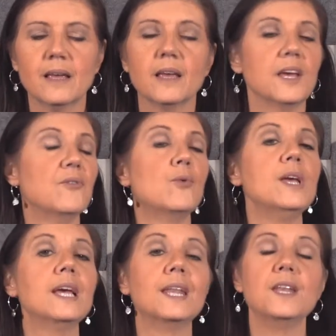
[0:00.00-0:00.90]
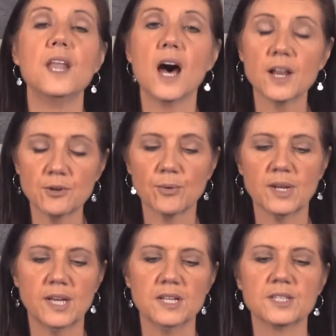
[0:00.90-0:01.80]
If we cannot
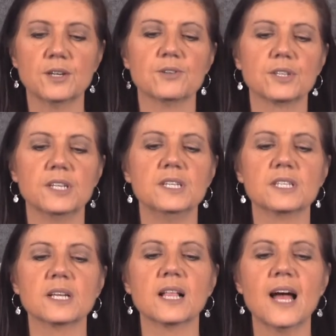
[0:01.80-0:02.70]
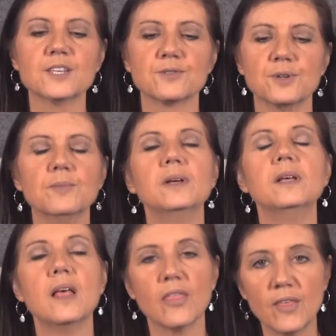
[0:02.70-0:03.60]
create a socially distant classroom,
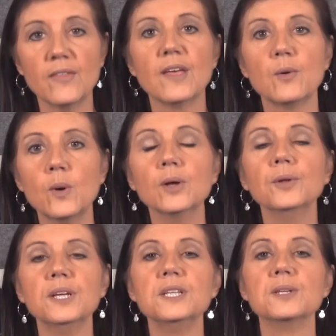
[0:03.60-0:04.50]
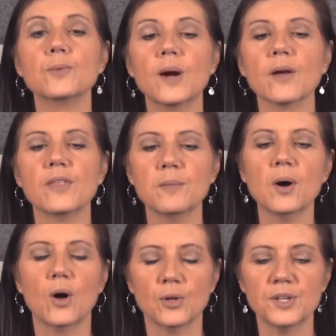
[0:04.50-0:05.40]
then they will need to wear them
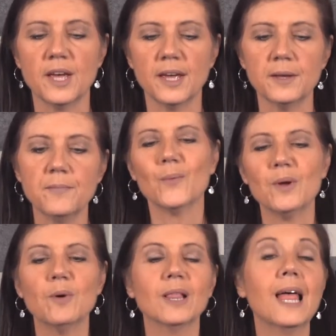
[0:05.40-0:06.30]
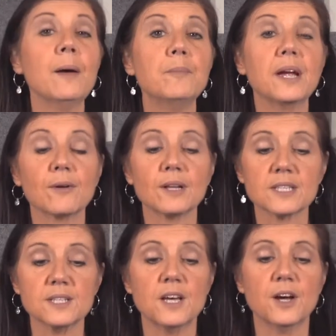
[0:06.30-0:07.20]
all day. We will let
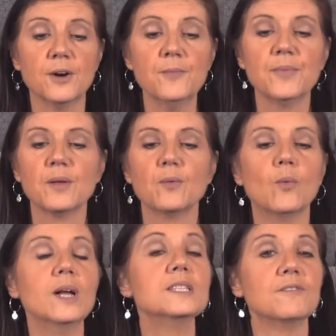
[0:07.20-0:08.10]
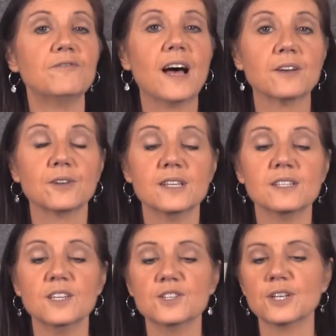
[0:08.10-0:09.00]
parents know once a final
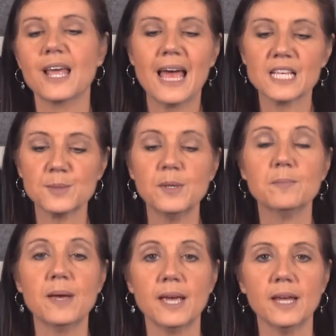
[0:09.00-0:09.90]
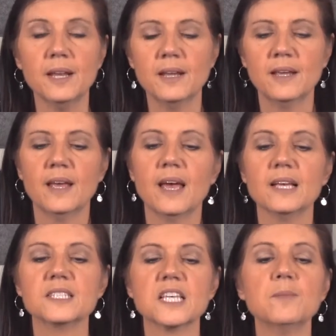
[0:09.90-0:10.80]
decision has been made,
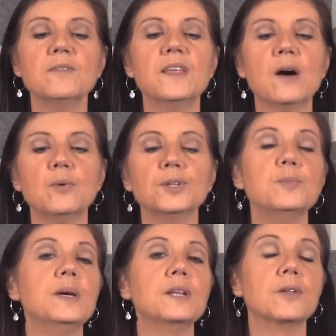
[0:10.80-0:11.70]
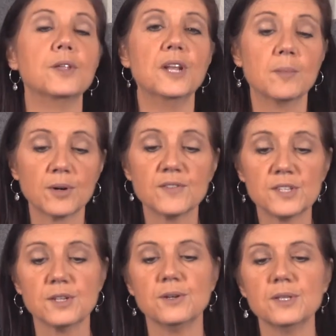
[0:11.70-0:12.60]
as some of that will depend on the number of
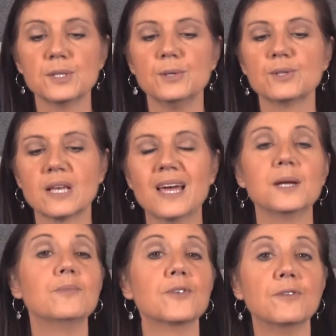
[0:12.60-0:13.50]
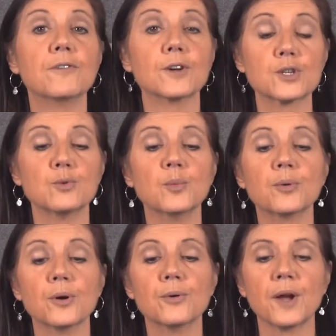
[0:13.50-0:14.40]
students who sign up for the virtual
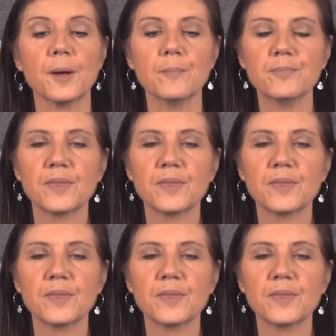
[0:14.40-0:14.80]
program.